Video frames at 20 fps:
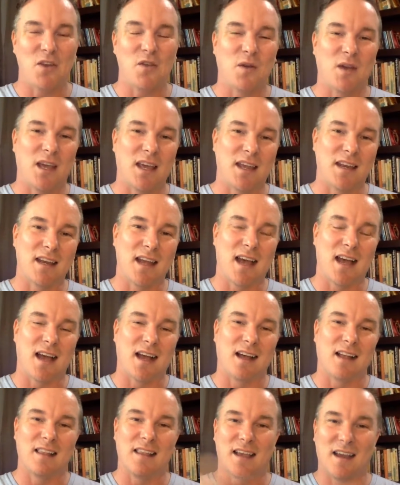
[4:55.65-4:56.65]
You can
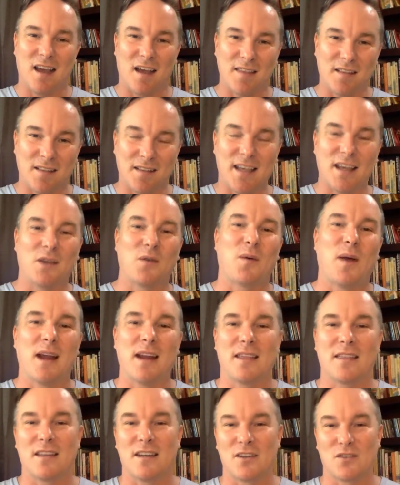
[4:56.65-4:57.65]
click on the link
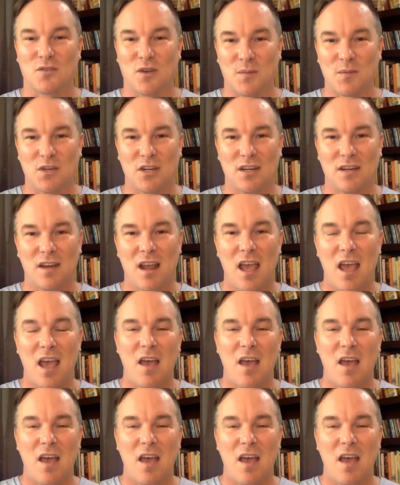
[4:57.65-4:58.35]
right in the description